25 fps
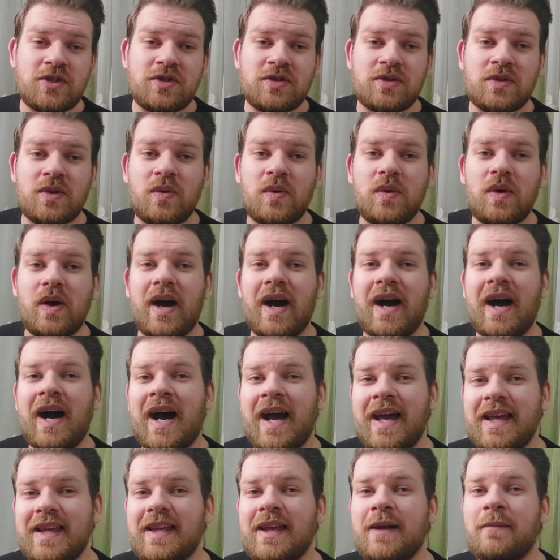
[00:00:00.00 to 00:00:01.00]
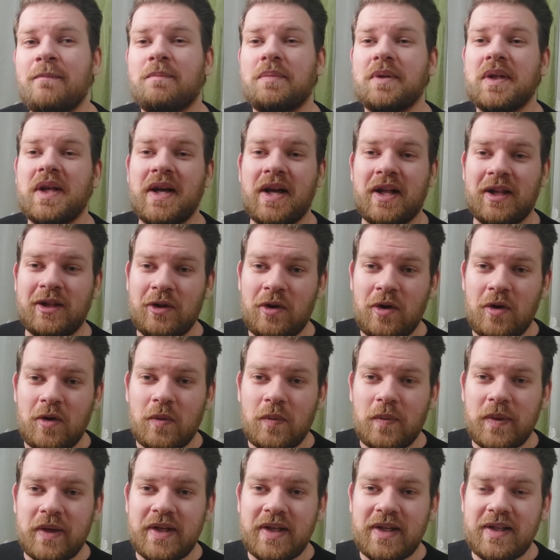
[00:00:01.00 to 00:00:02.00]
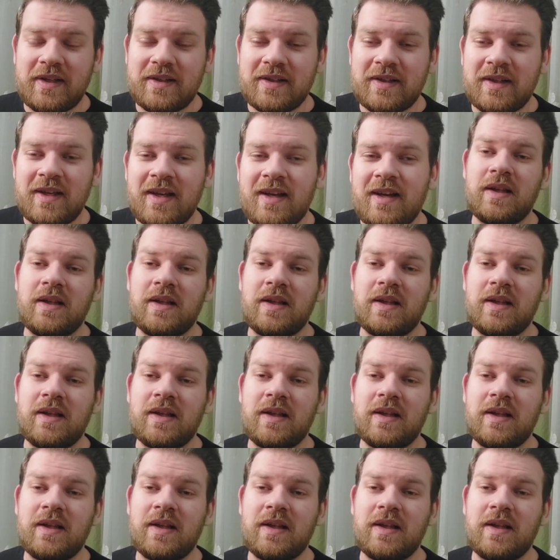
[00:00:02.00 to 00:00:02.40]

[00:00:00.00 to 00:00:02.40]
so I can play along with it.